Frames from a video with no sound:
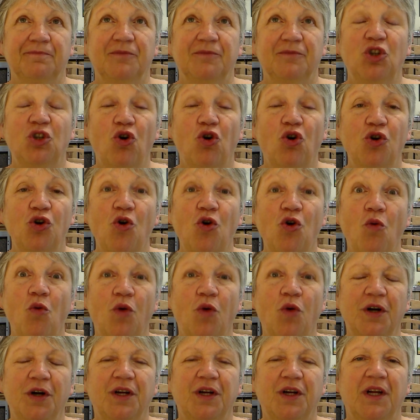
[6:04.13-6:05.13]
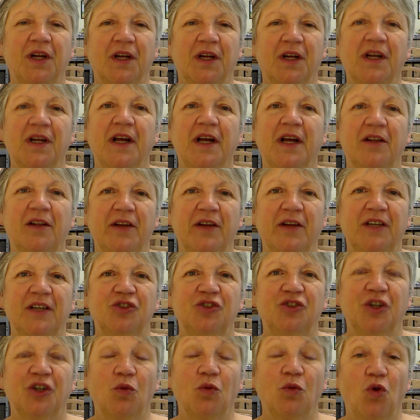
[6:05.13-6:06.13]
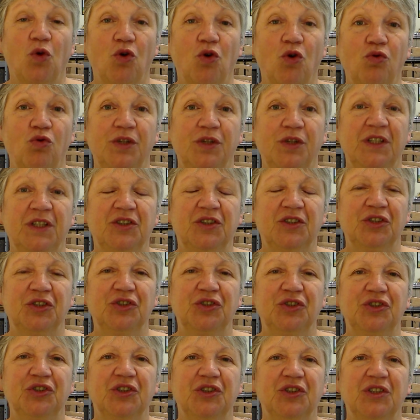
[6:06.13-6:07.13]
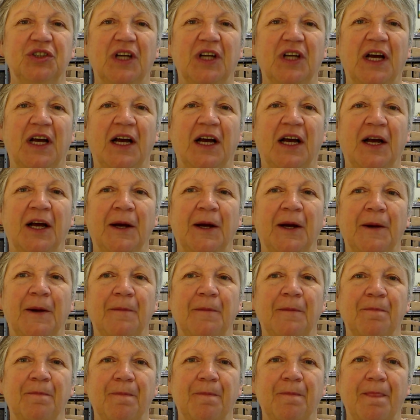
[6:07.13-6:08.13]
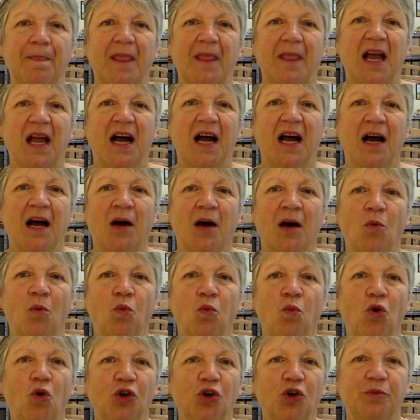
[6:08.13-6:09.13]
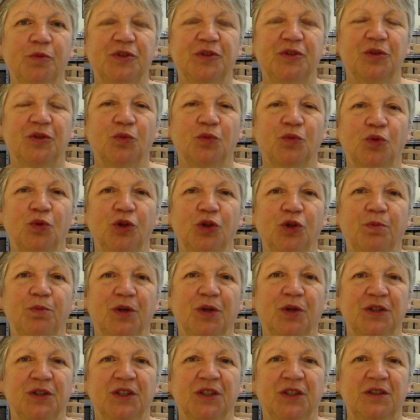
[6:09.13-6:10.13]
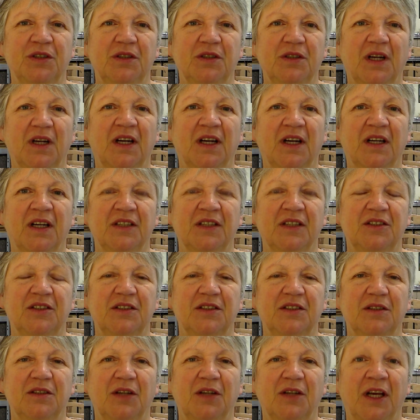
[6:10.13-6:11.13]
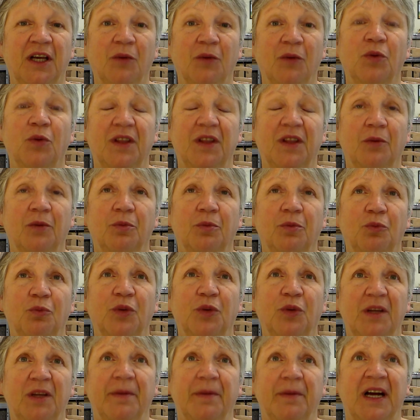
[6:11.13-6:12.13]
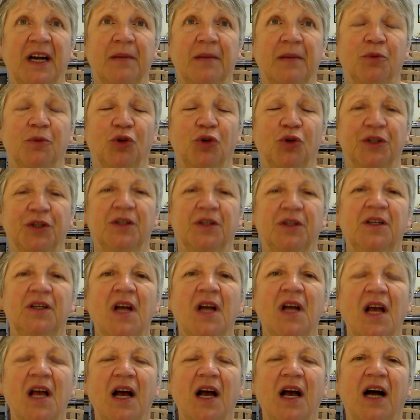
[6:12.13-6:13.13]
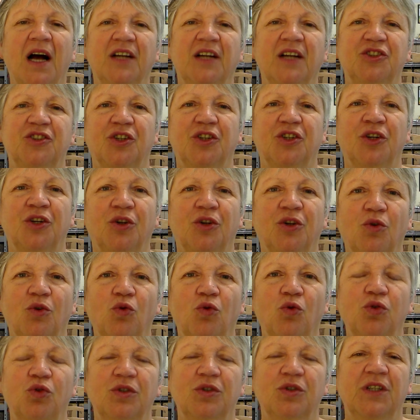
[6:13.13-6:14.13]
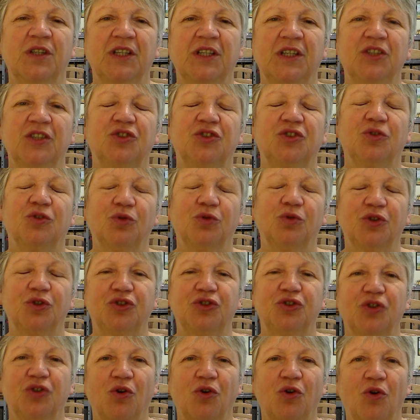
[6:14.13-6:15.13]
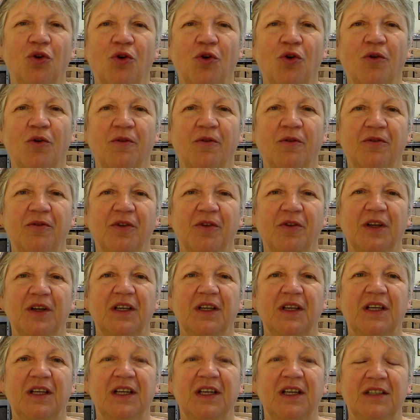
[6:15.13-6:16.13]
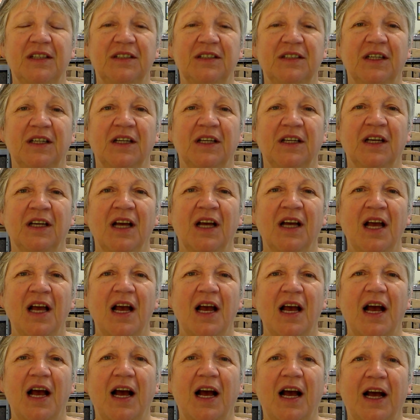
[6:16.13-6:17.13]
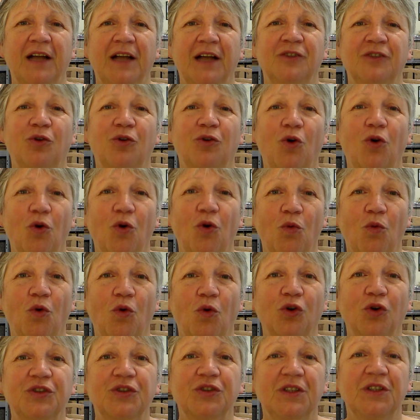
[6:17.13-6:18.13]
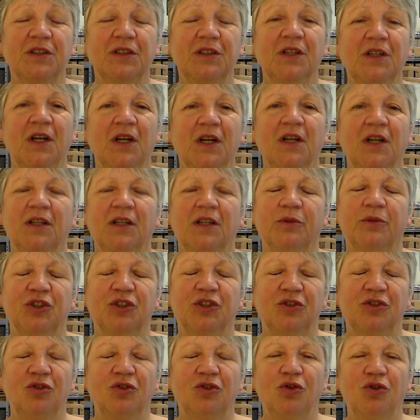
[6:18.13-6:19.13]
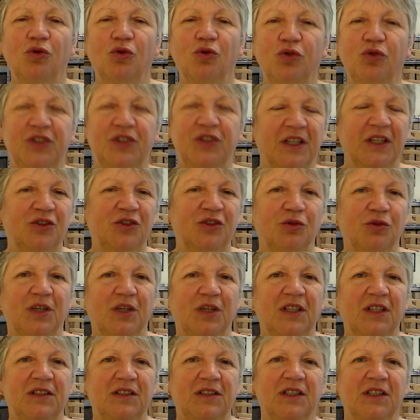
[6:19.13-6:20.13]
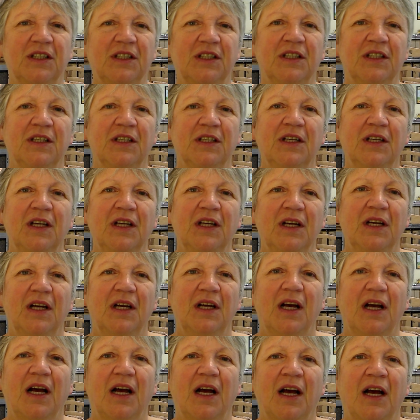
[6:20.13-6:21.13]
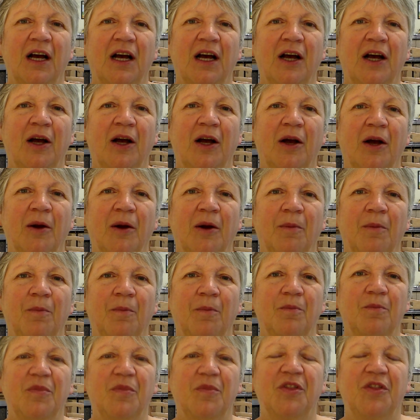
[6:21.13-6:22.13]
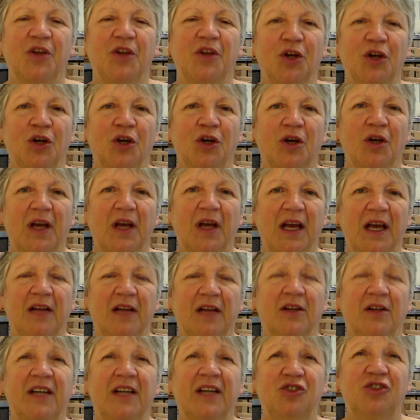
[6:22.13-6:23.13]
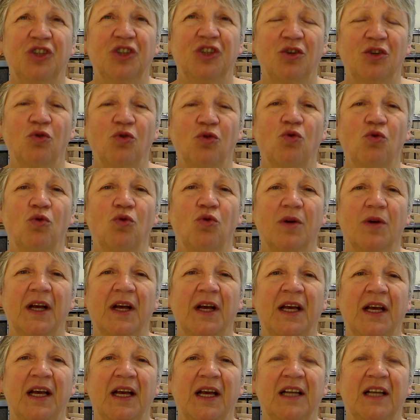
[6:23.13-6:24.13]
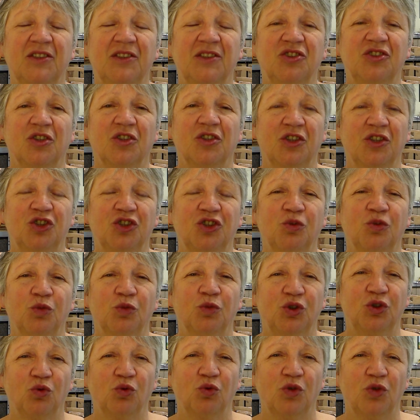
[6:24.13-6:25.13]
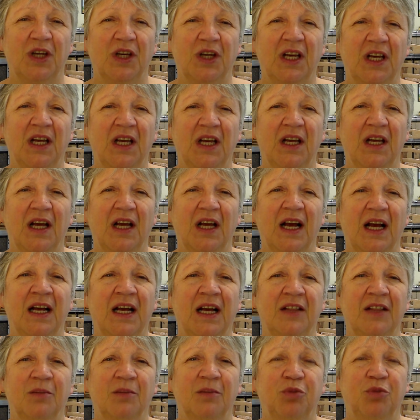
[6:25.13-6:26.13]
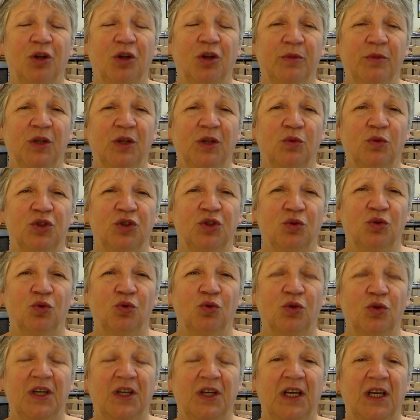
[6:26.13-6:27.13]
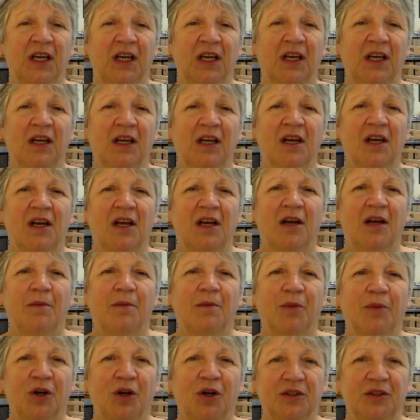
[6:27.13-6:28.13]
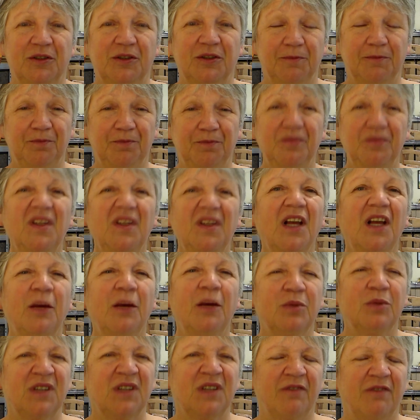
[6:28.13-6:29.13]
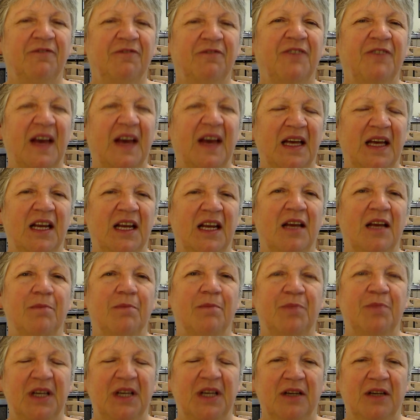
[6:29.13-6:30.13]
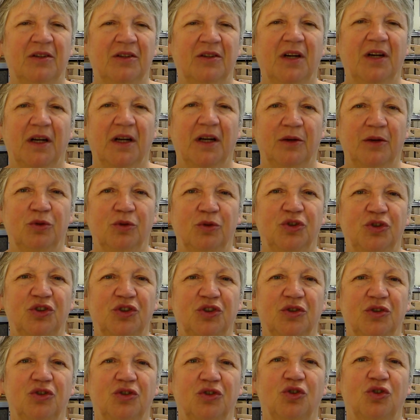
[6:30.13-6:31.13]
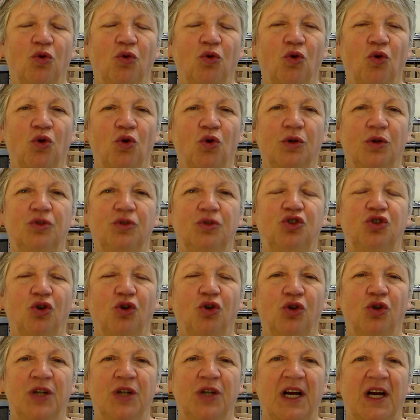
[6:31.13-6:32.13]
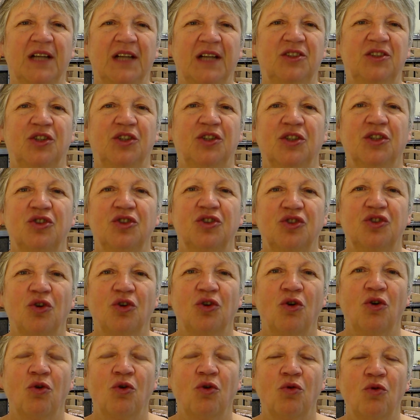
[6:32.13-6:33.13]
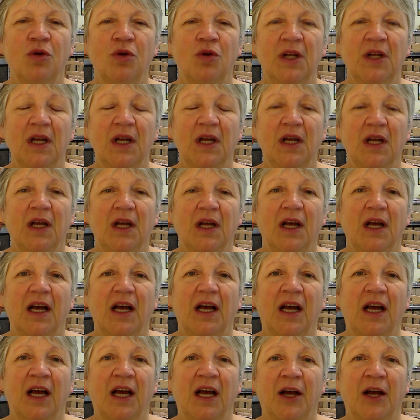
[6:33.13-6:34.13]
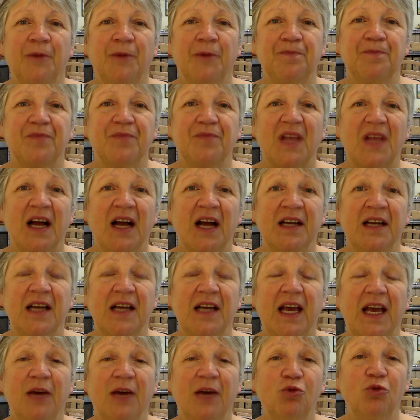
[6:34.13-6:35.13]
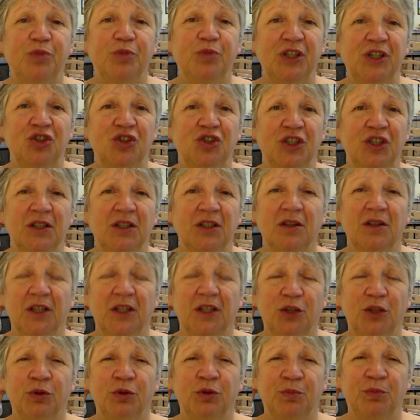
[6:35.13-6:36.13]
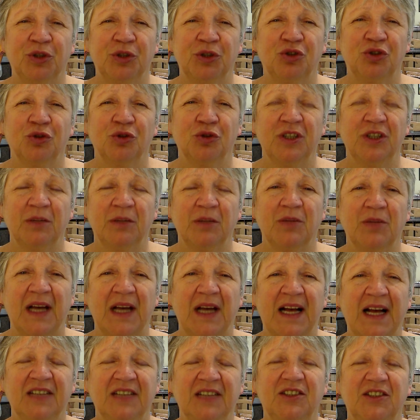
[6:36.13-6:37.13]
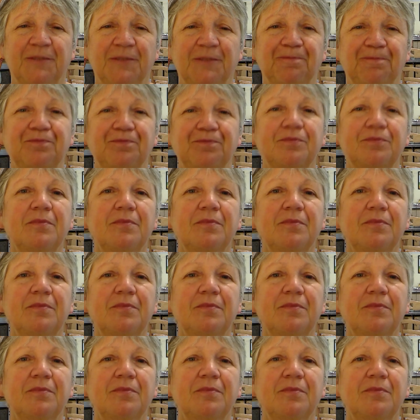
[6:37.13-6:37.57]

non-working electric wall heaters, a warped wood burner as with a back boiler as our only source of heating and hot water. There was no central heating. The electrical installation was okay and the plumbing was okay, but it was a very bare house. So John had to install an LPG, liquid petroleum gas,